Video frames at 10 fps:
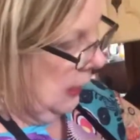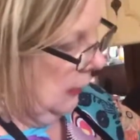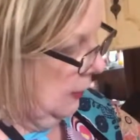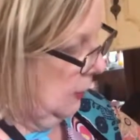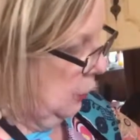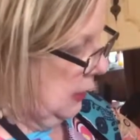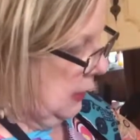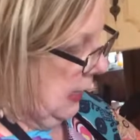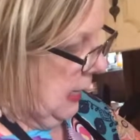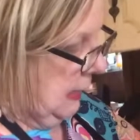and then you just
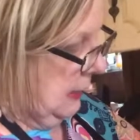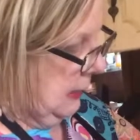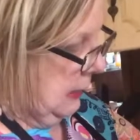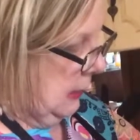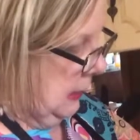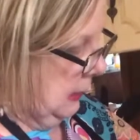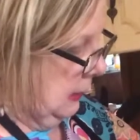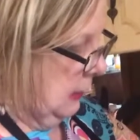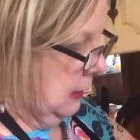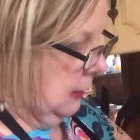slide this
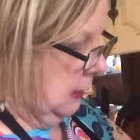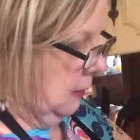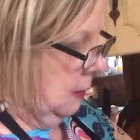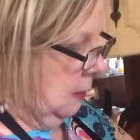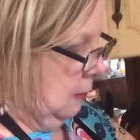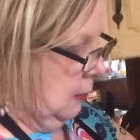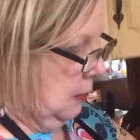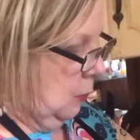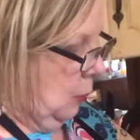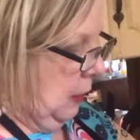
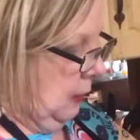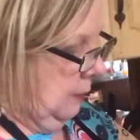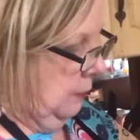way.